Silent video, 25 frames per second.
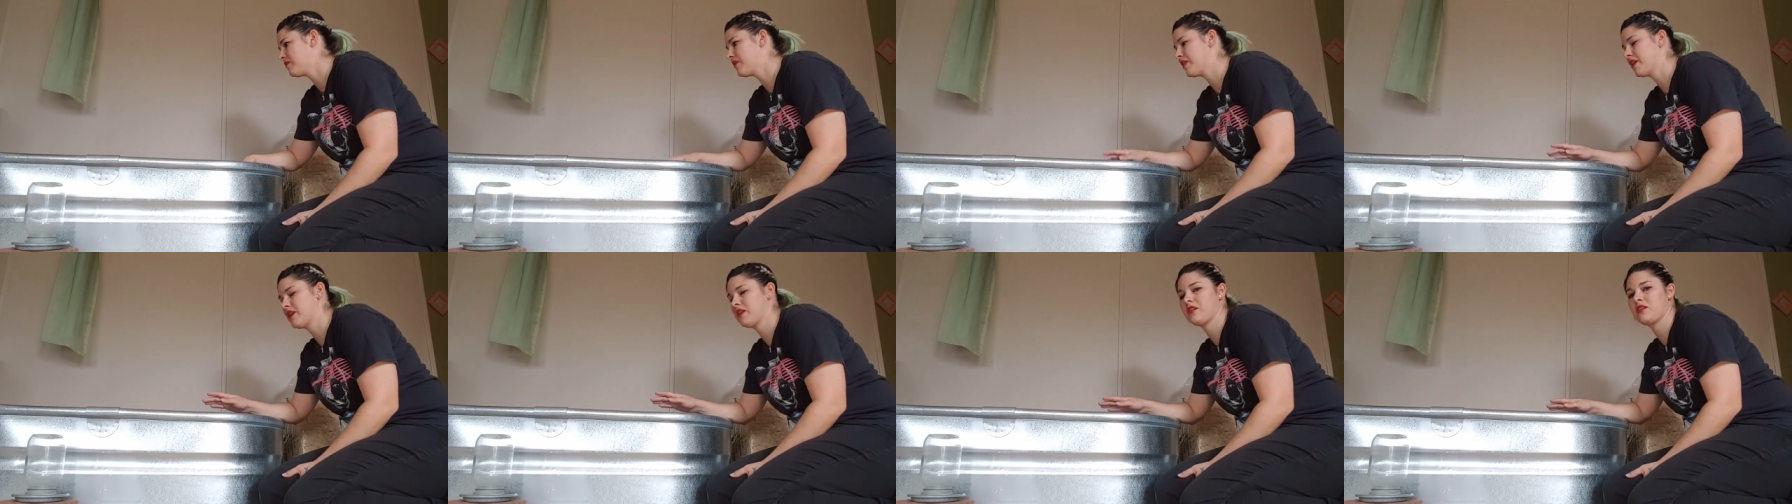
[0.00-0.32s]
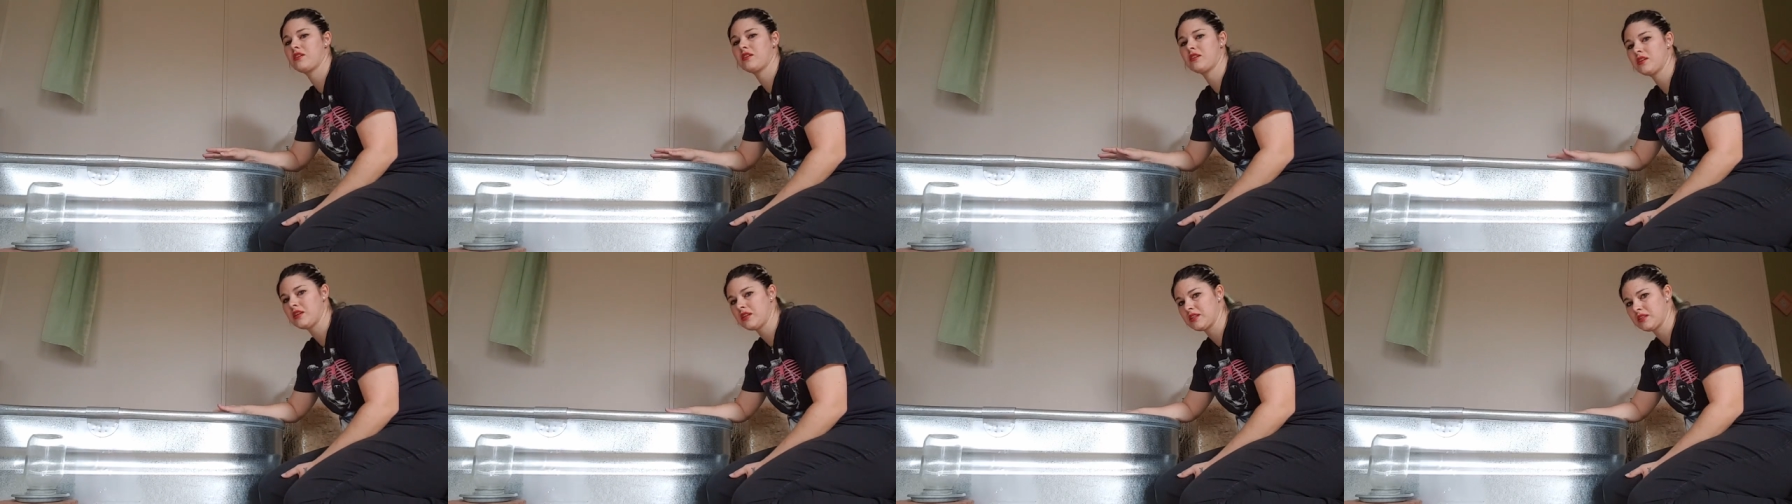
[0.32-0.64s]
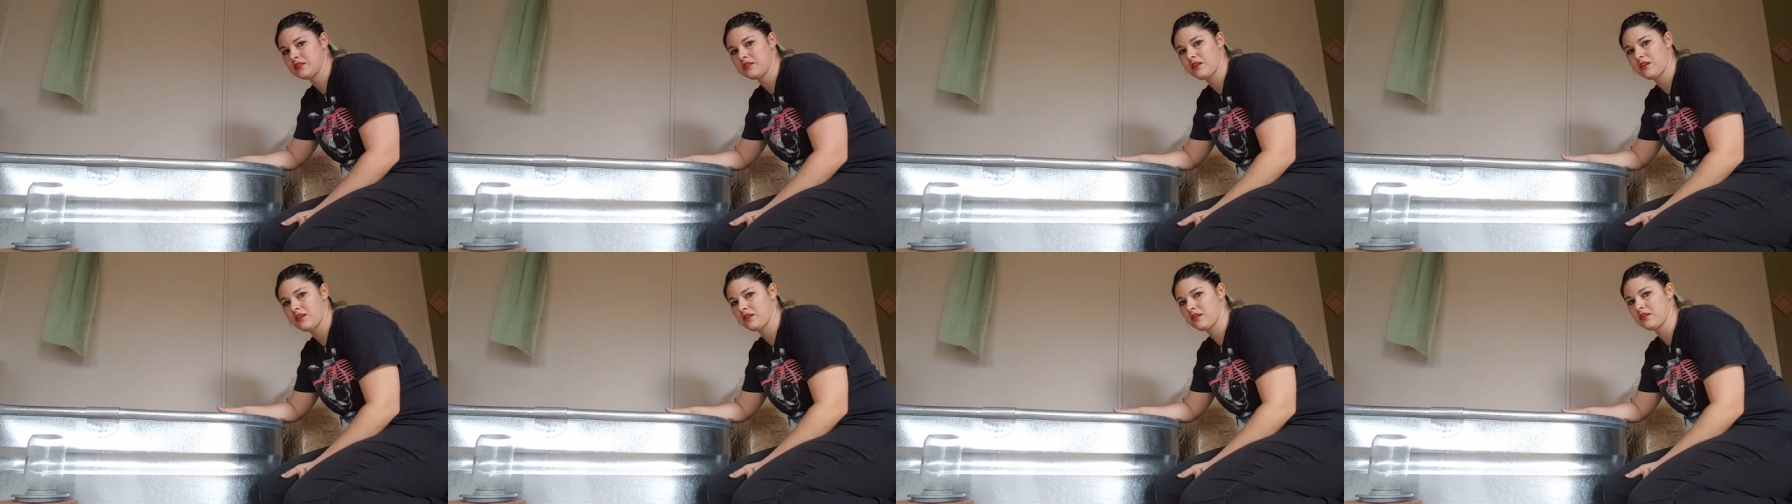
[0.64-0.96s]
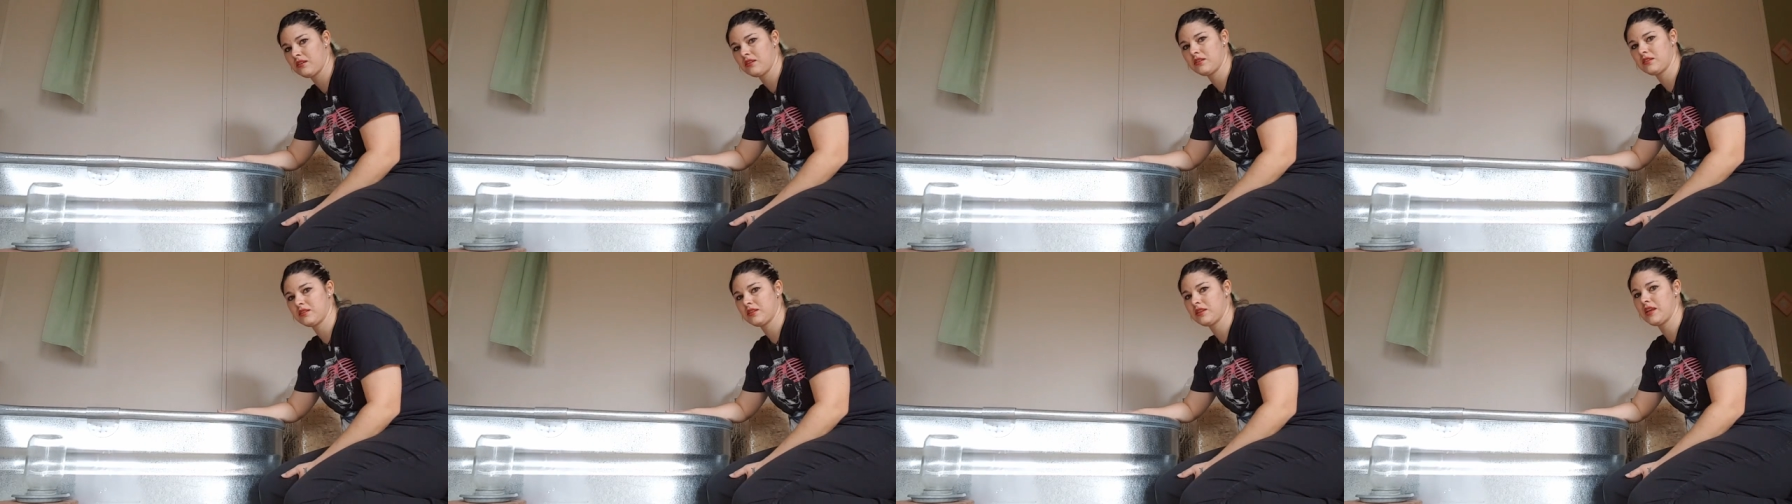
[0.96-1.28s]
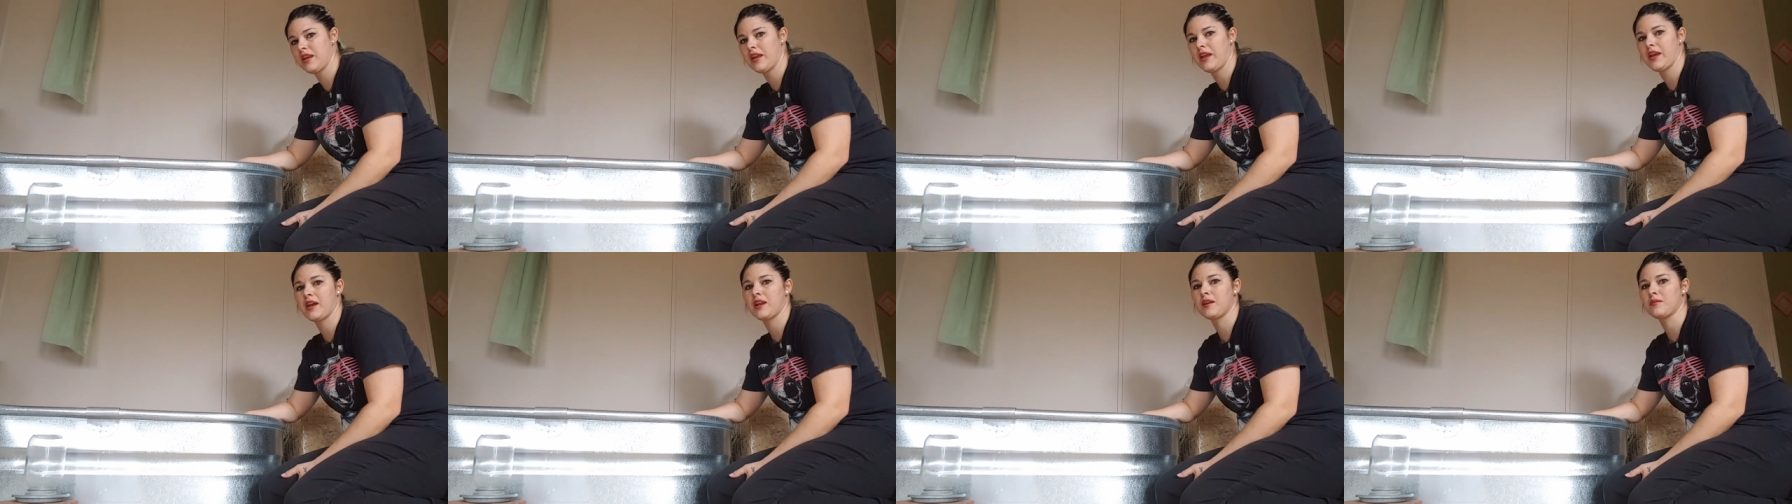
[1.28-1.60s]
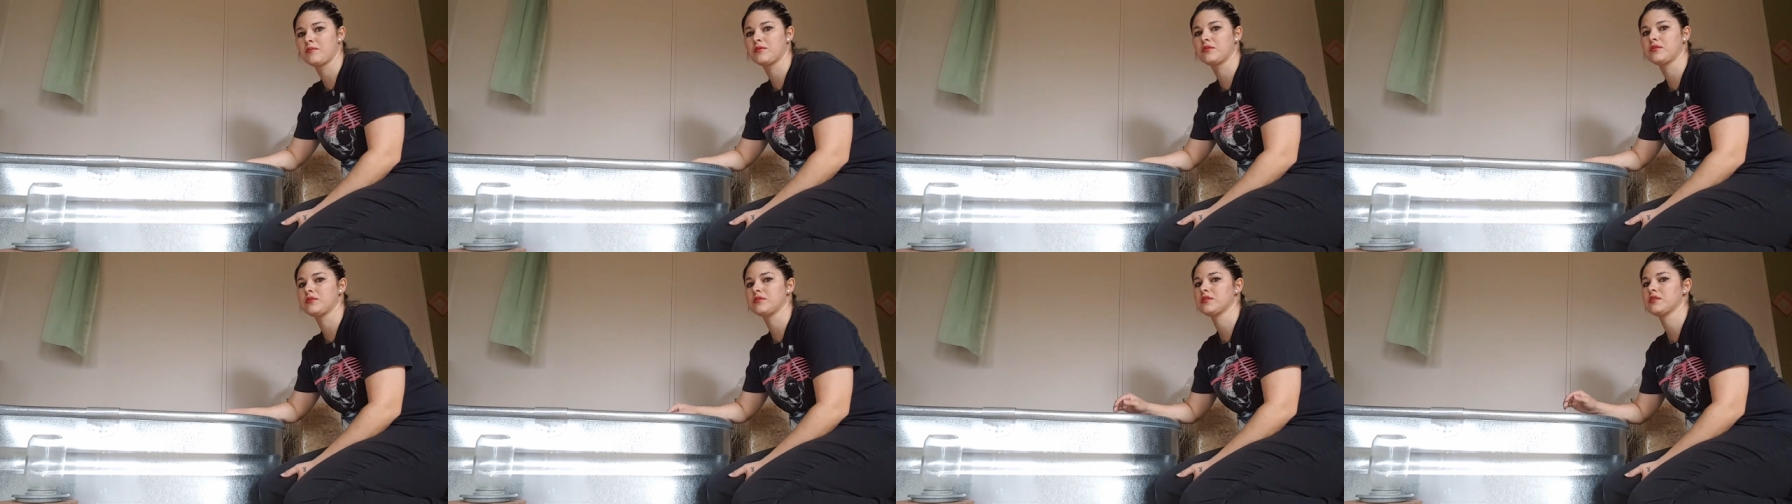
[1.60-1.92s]
Vinegar does not hurt the
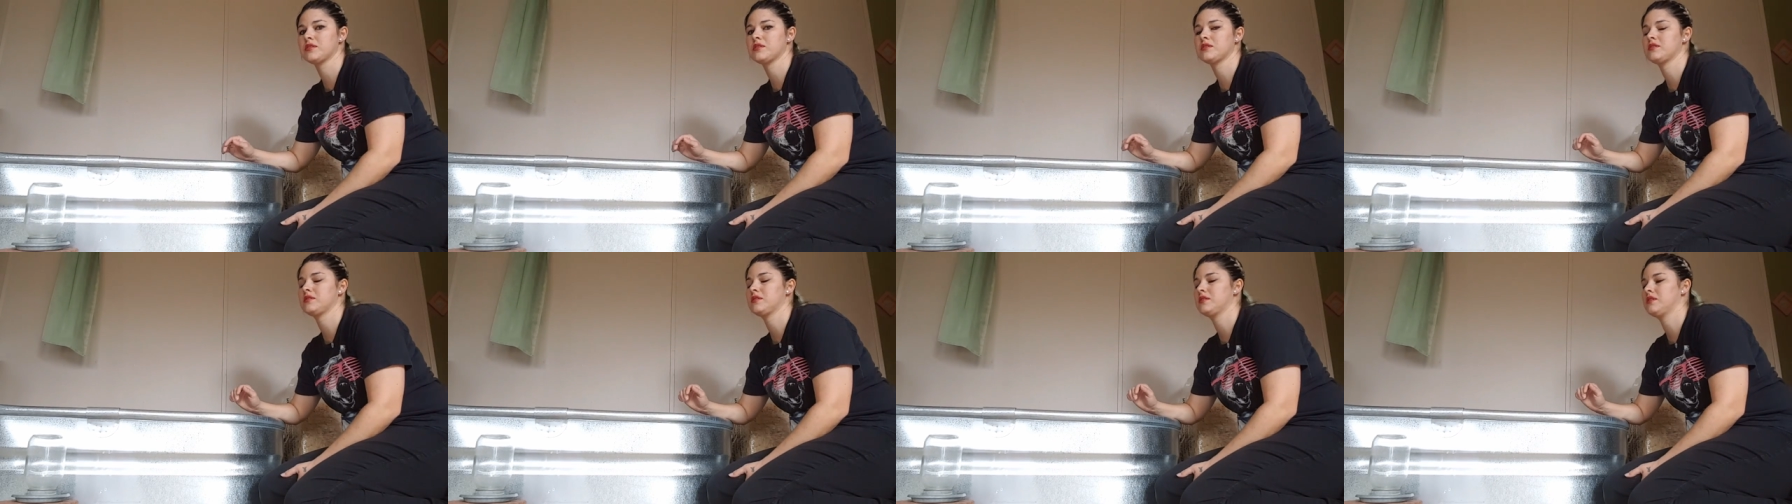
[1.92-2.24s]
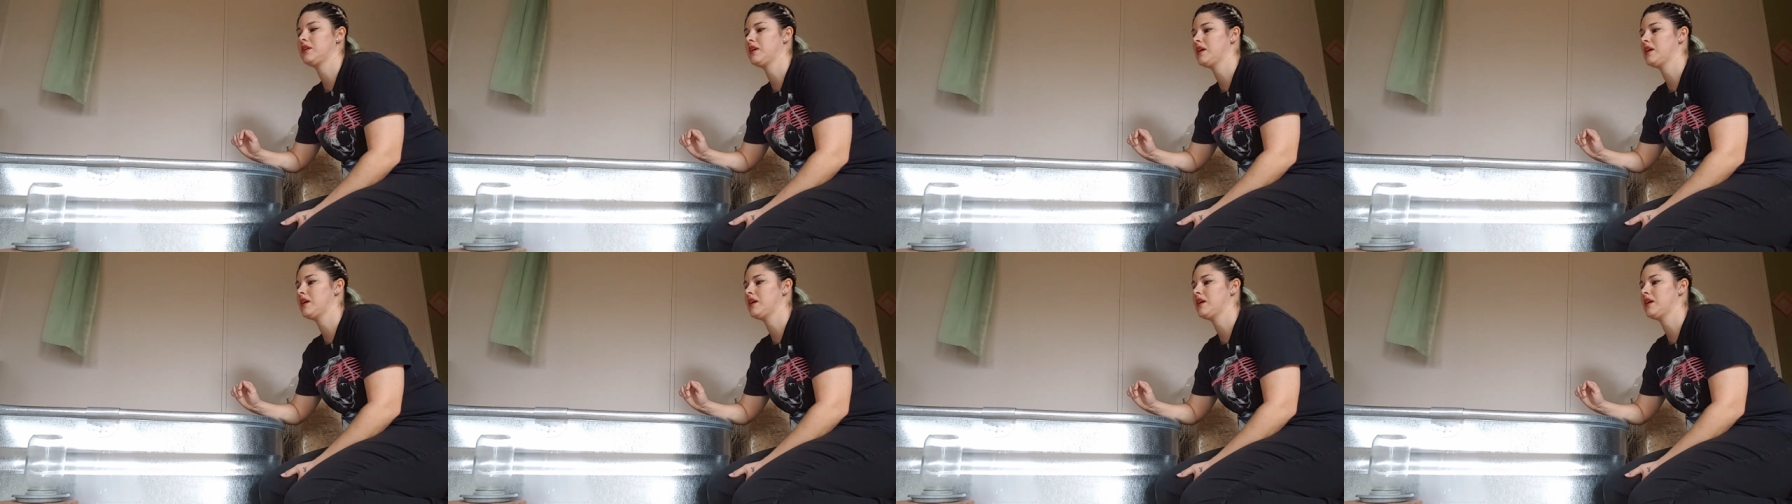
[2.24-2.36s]
animals,